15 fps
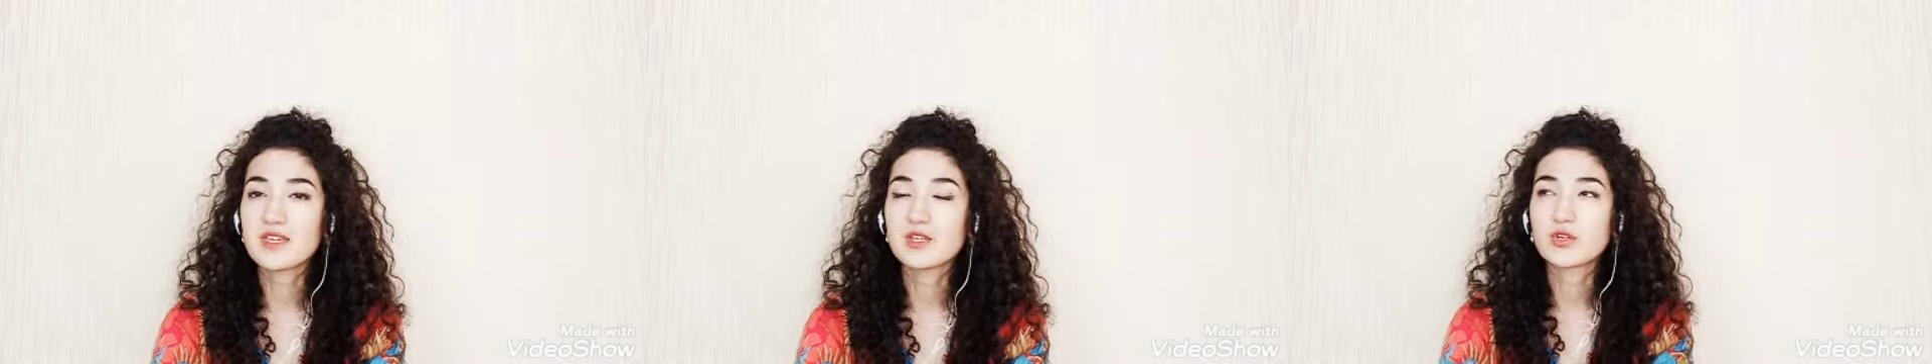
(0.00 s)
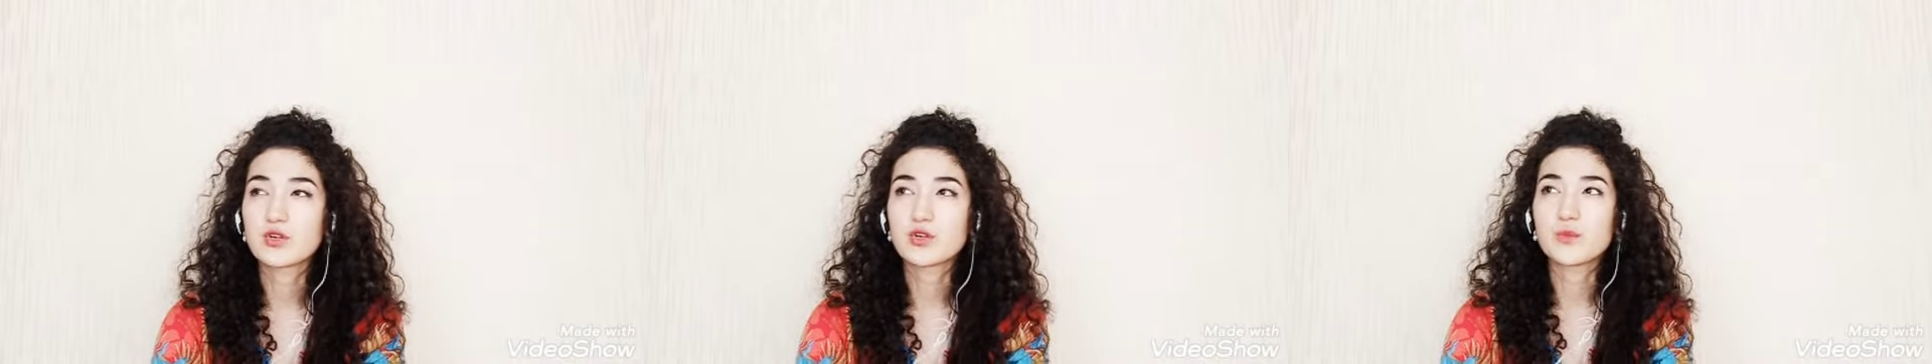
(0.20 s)

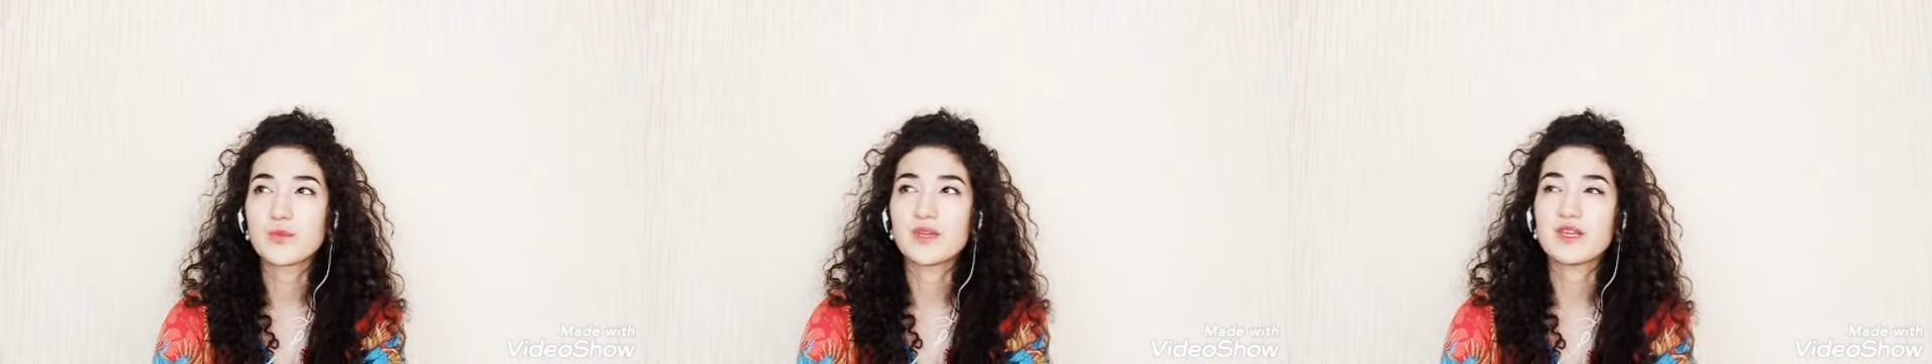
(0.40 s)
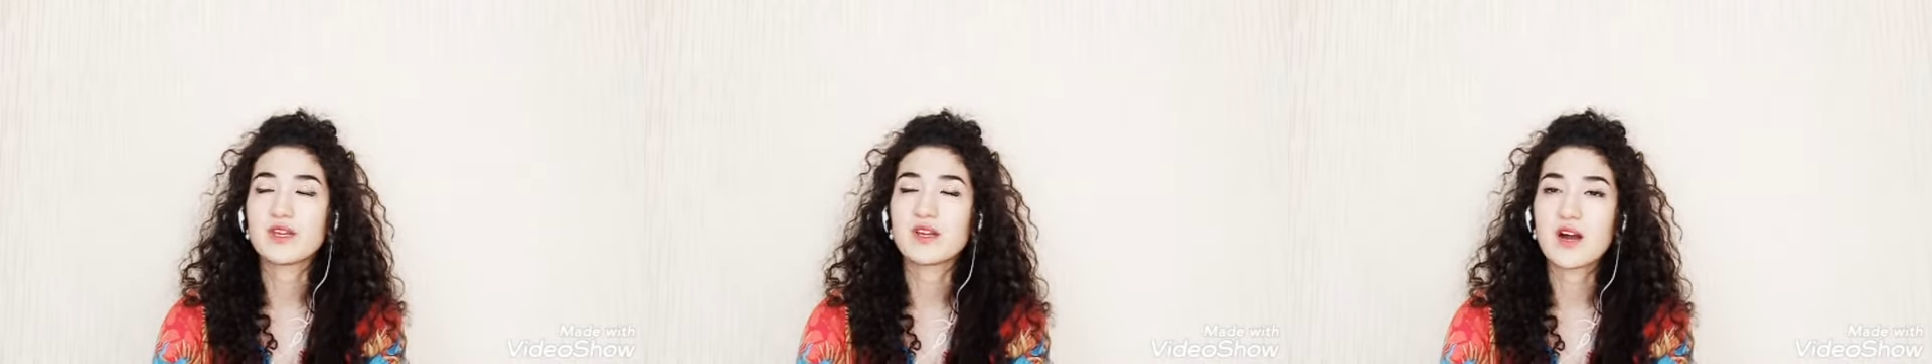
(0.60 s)
it could
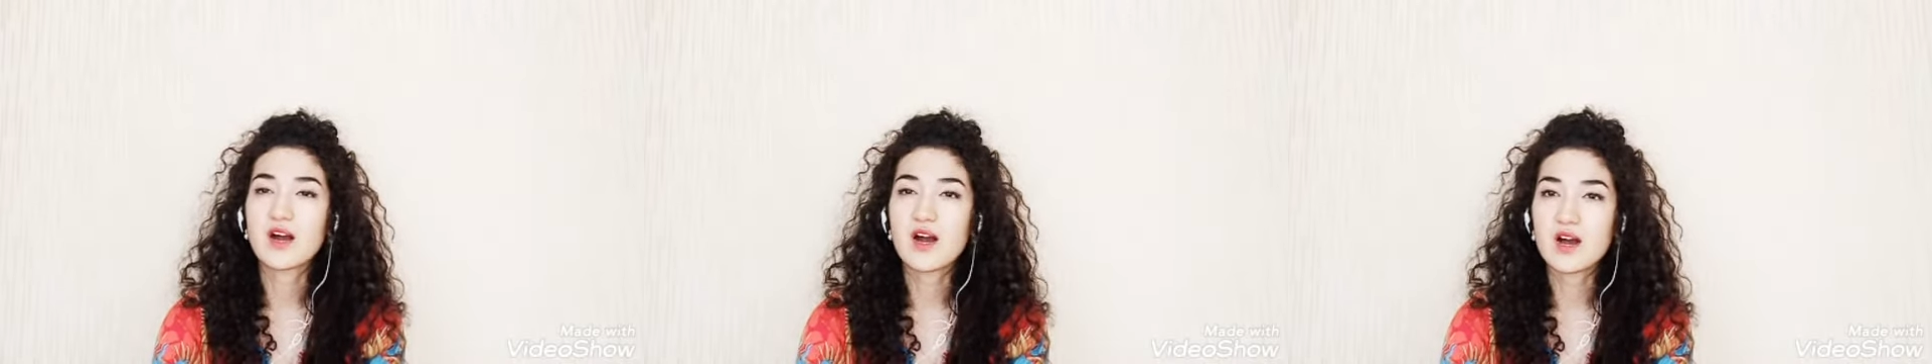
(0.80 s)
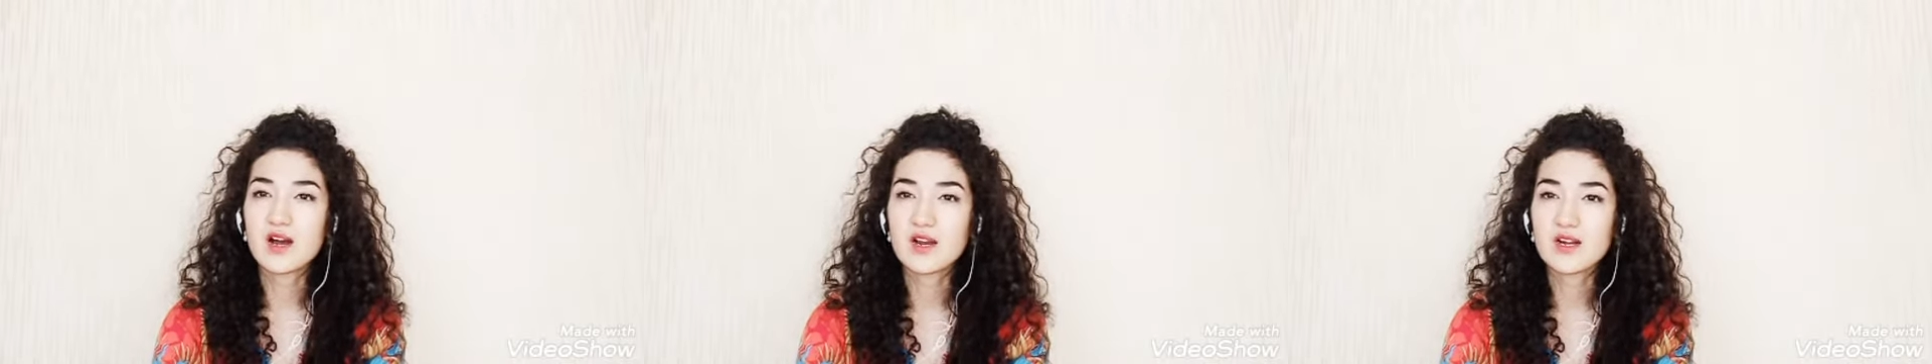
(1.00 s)
be
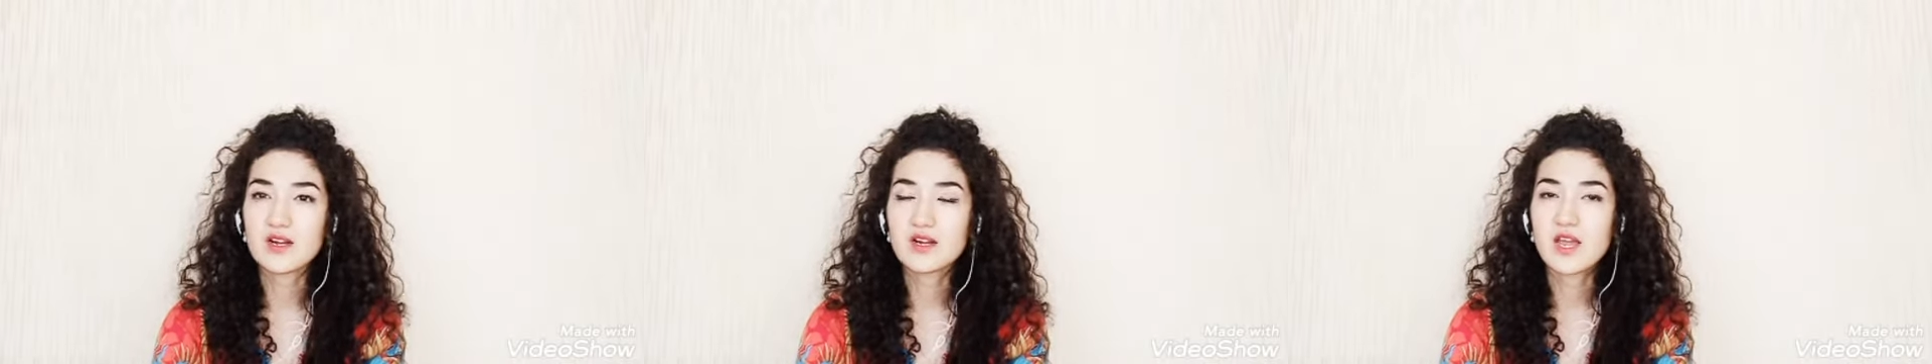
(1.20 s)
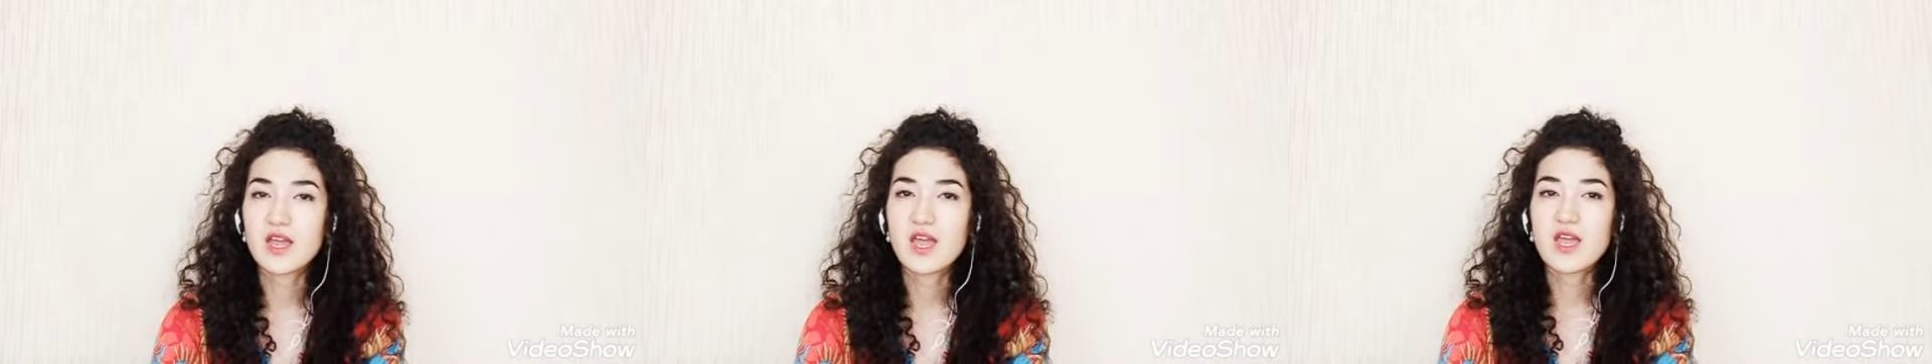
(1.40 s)
car,